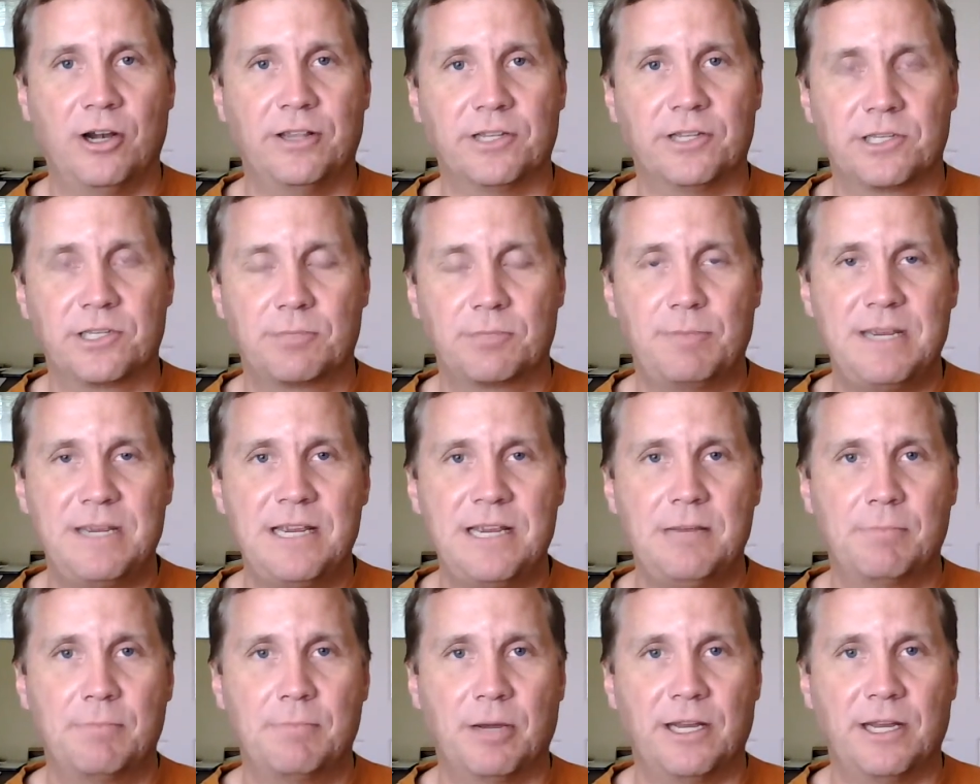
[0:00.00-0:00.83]
and the
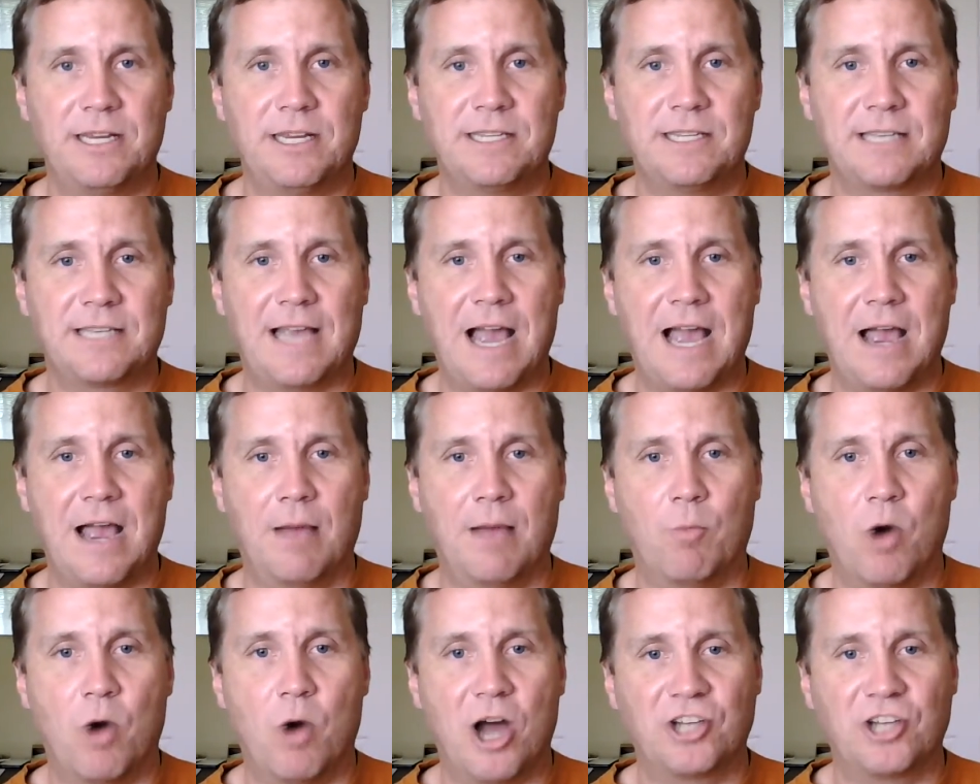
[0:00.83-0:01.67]
speed, but he's a guy
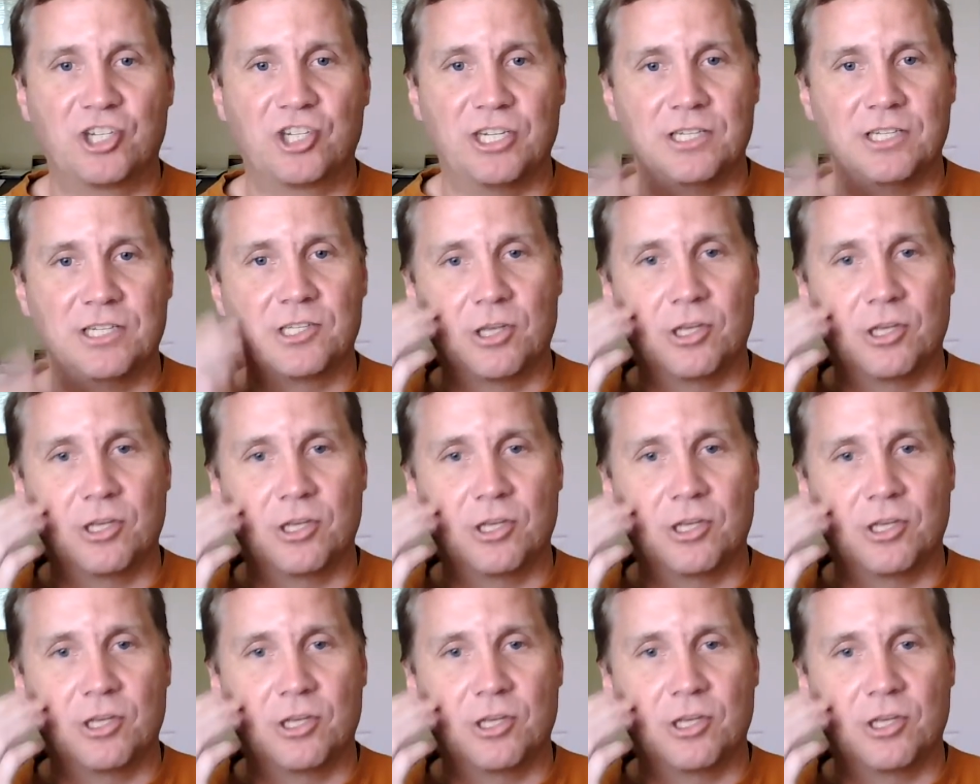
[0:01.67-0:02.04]
I'm watching.